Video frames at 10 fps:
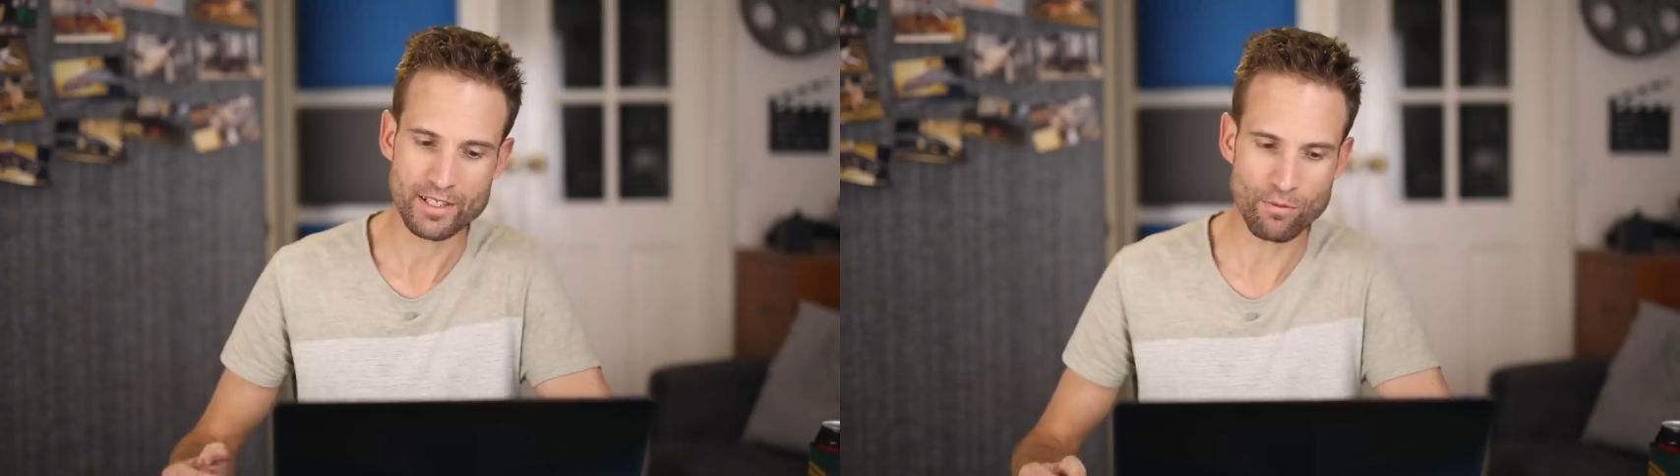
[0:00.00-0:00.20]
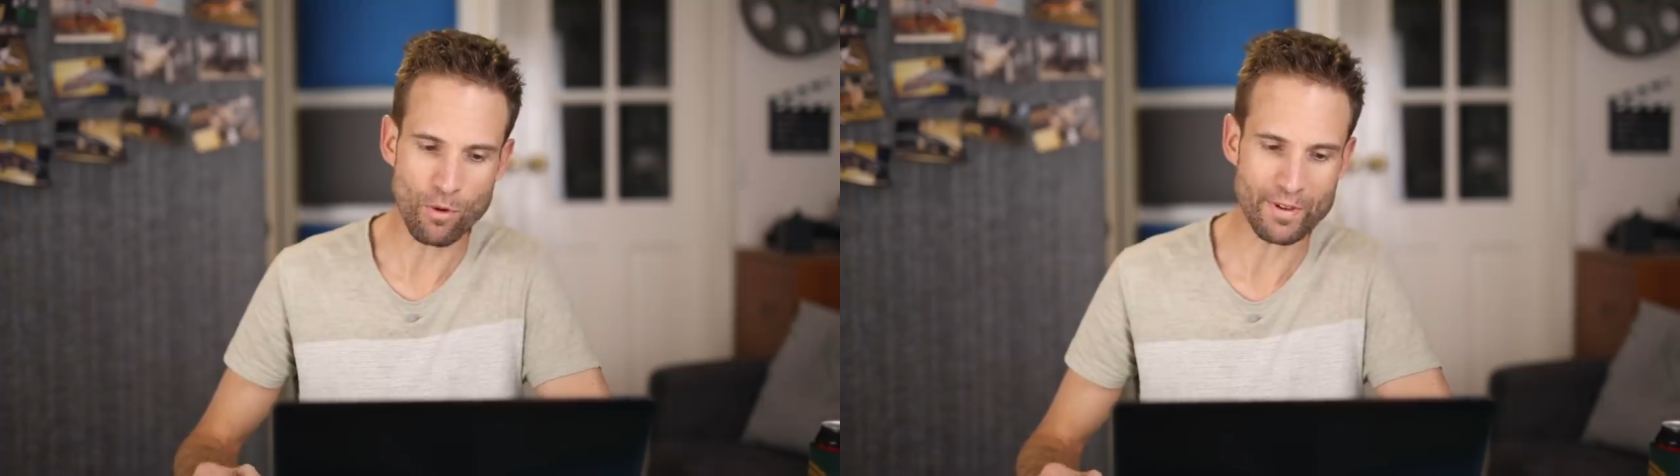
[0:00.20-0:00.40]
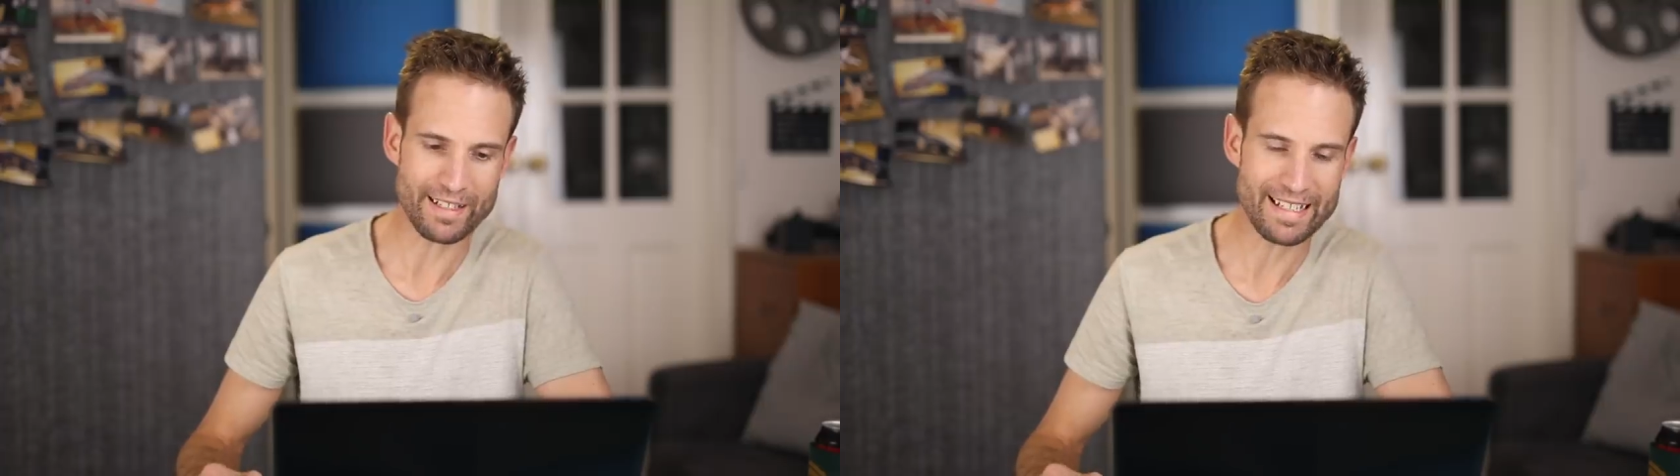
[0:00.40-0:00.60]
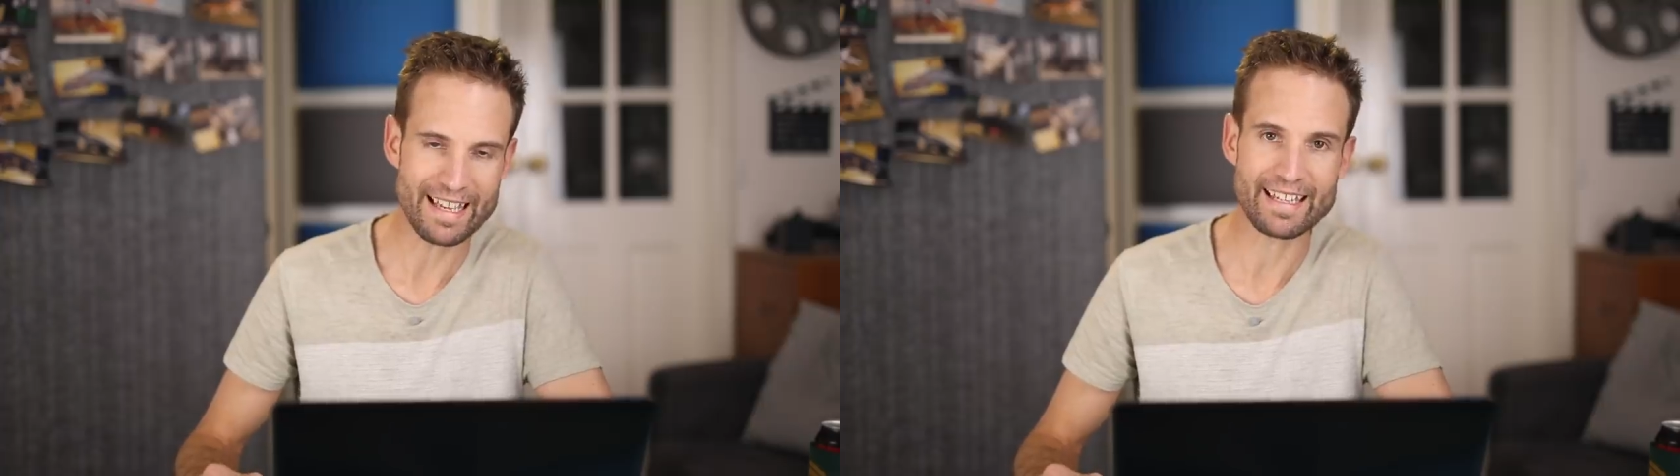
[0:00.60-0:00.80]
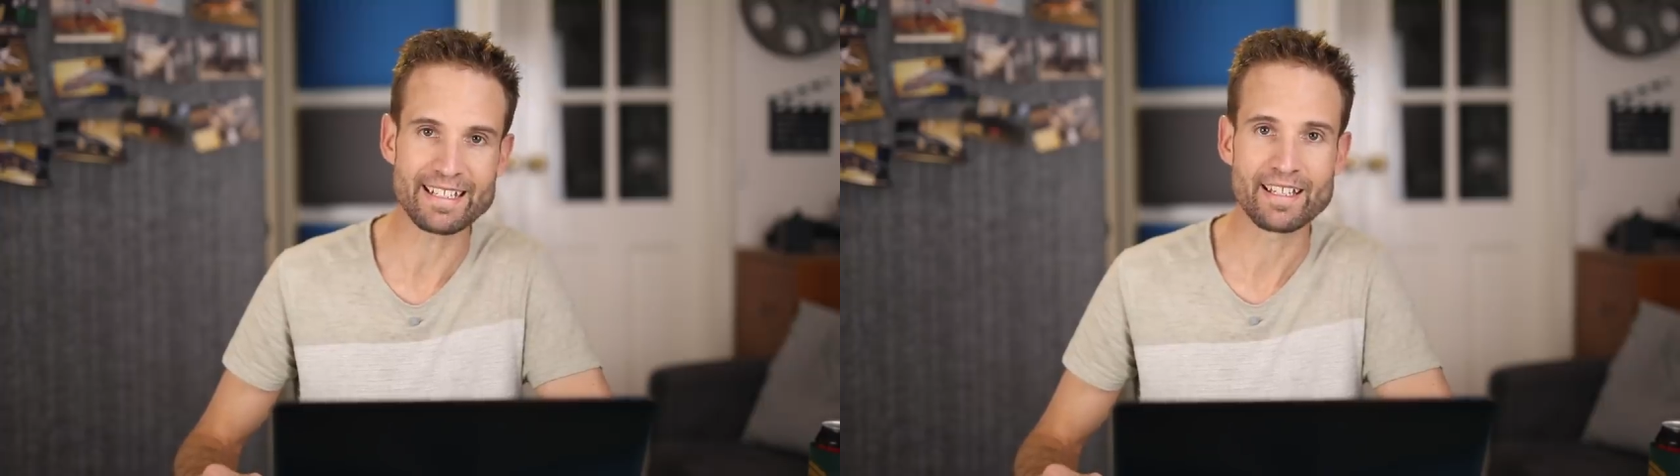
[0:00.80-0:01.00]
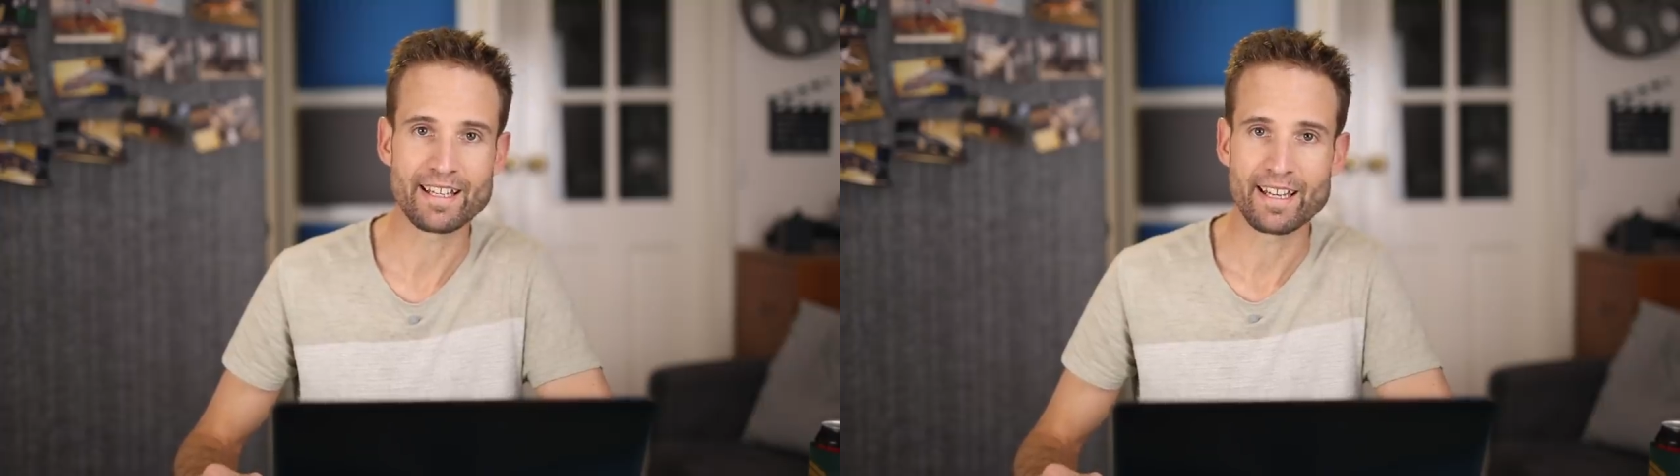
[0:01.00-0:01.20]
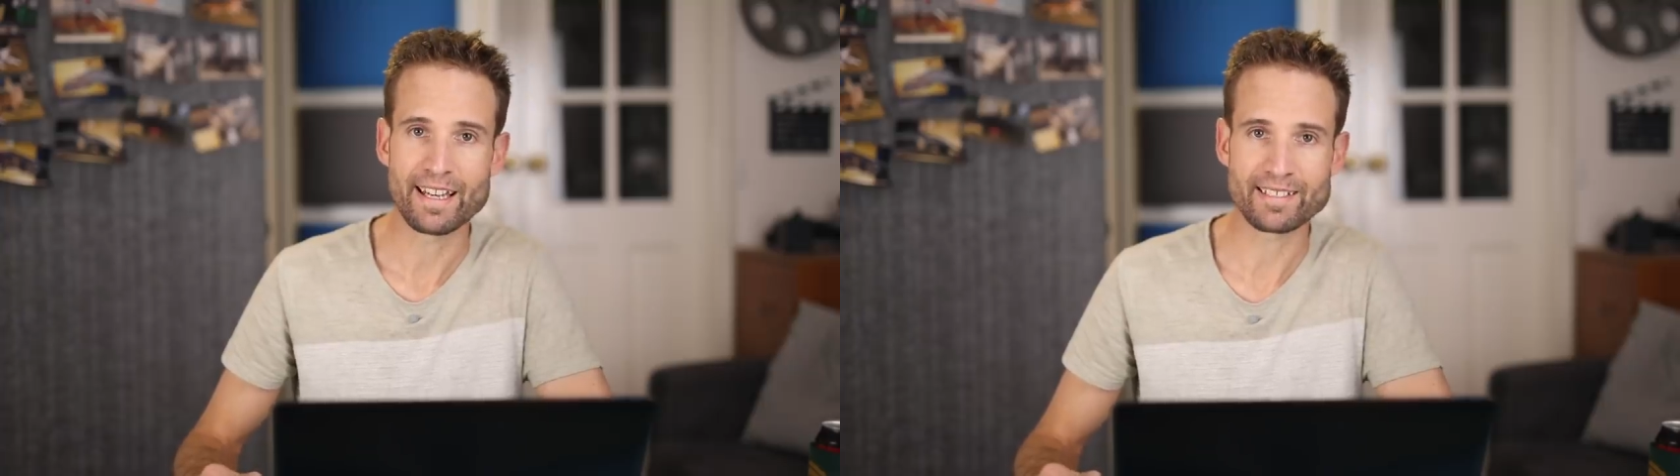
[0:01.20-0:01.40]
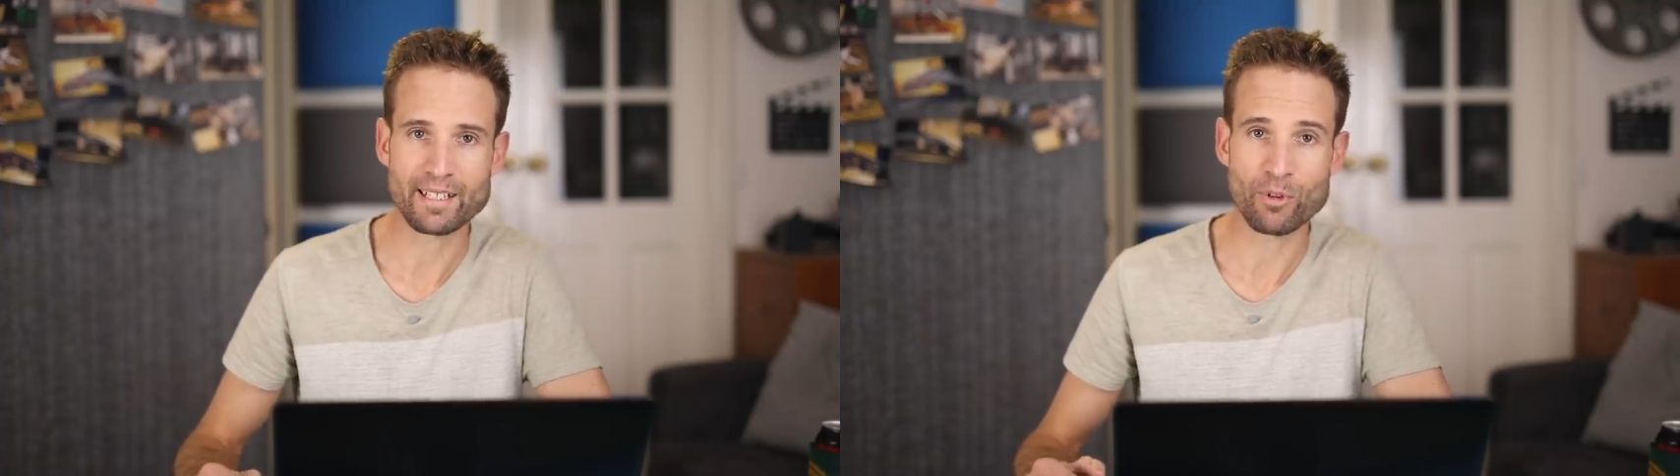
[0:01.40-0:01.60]
So what we need
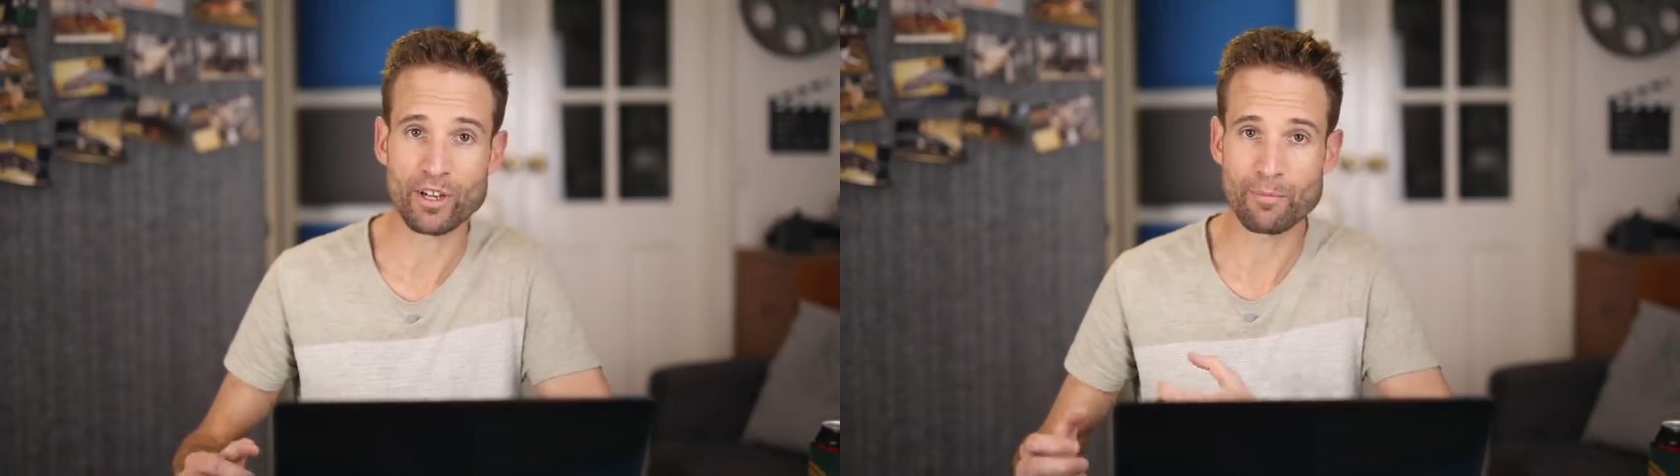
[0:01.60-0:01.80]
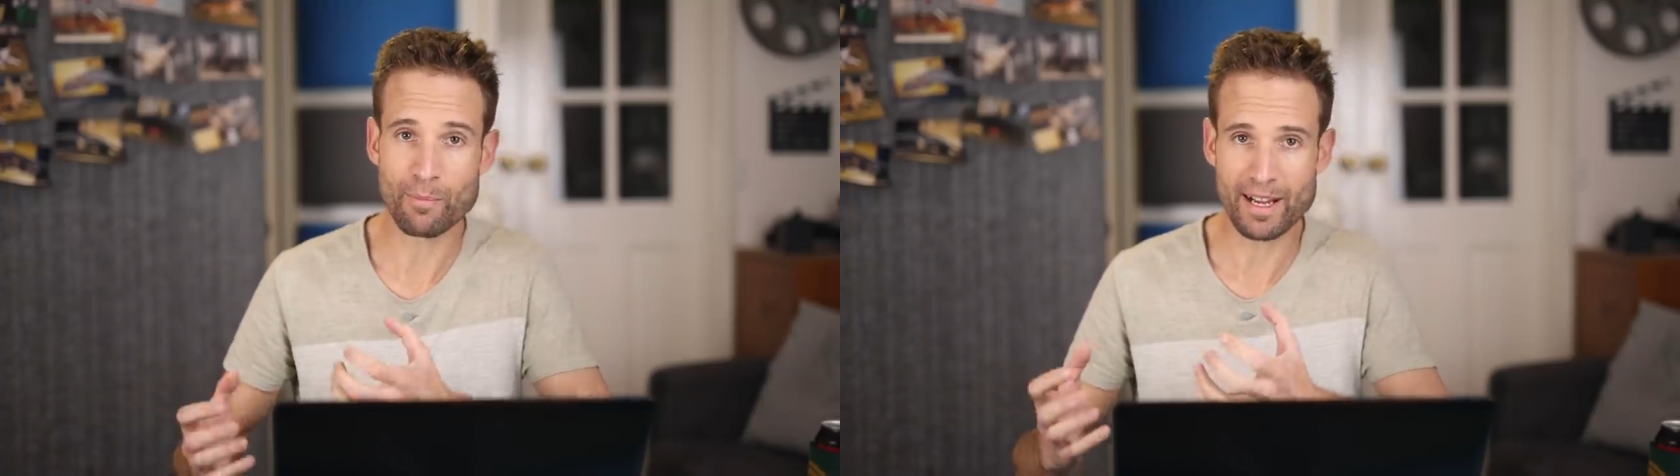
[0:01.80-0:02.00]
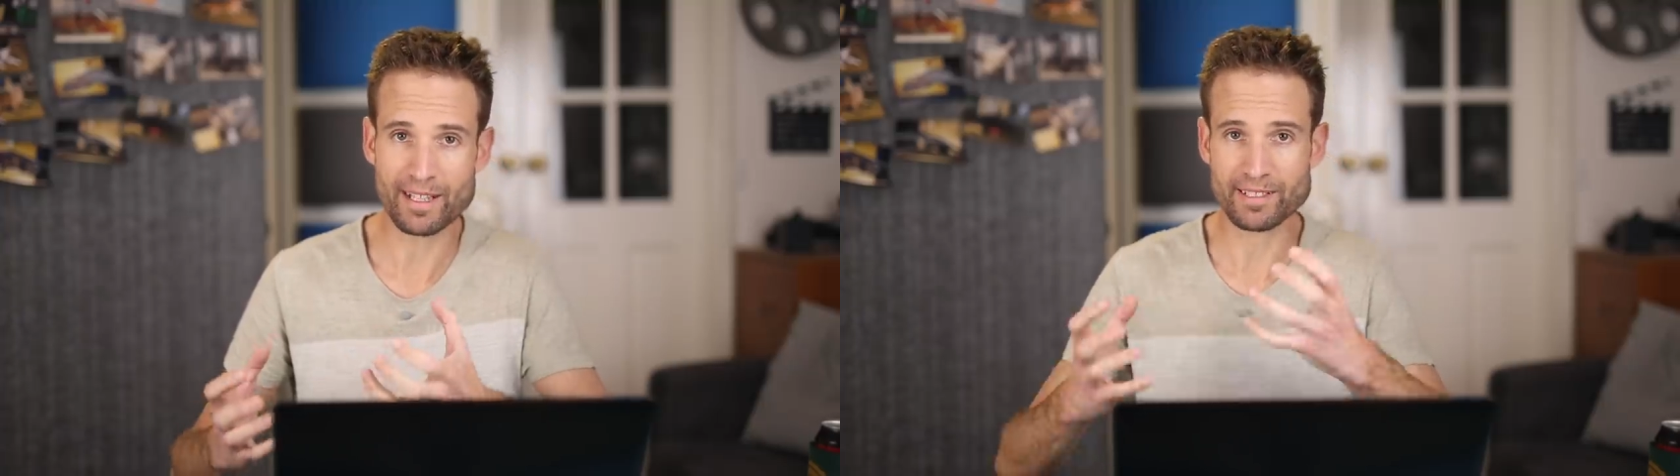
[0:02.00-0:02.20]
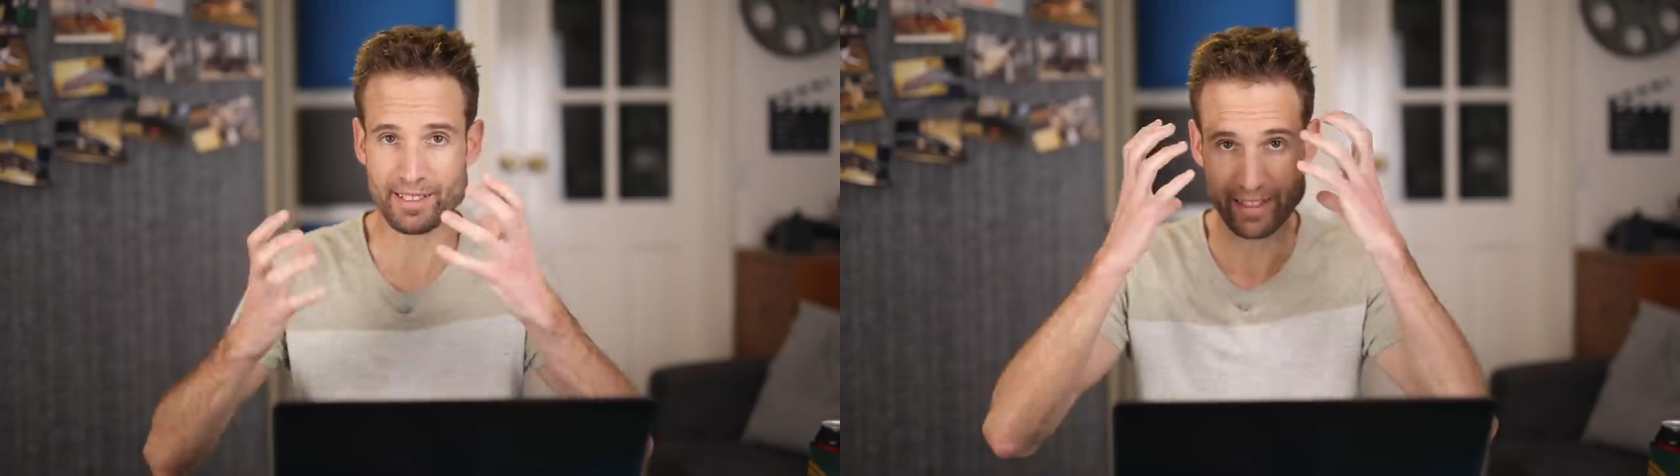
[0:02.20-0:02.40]
is some kind of mask